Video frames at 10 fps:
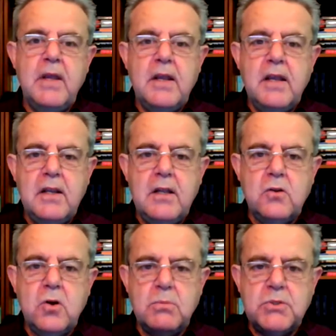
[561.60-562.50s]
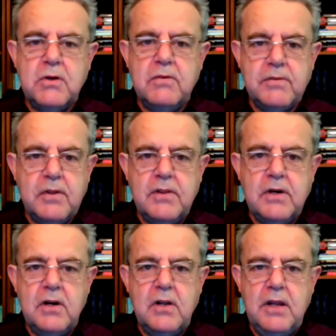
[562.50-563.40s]
in terms of
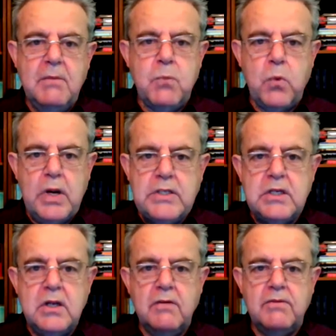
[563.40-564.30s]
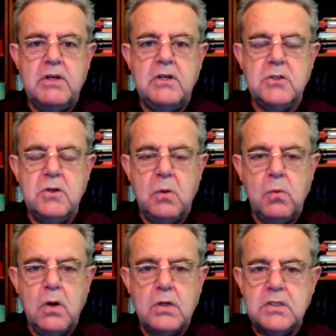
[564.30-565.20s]
their embracing of additional
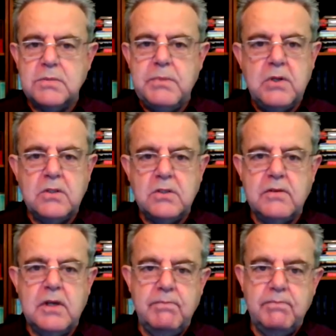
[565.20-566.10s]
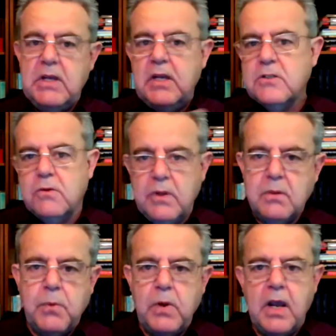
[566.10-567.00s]
work, just because of the history,
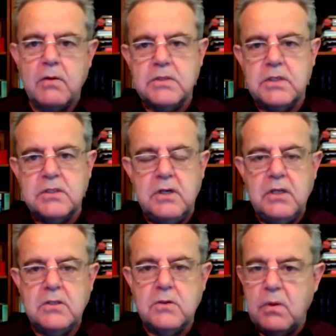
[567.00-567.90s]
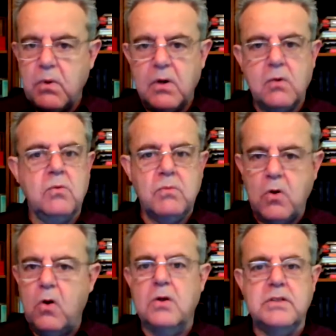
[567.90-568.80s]
the pre-acquisition history, where
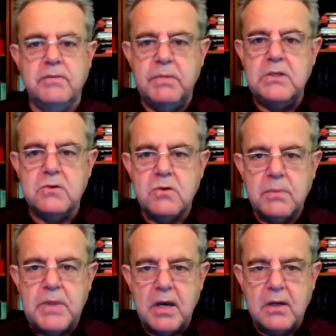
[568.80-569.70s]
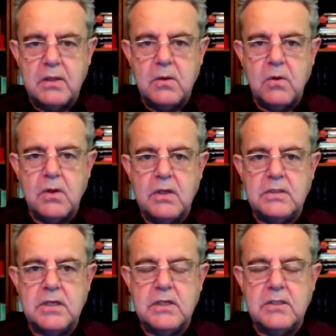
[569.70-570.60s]
costs have been stripped out of the
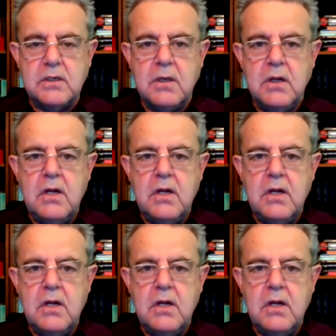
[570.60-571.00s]
organization.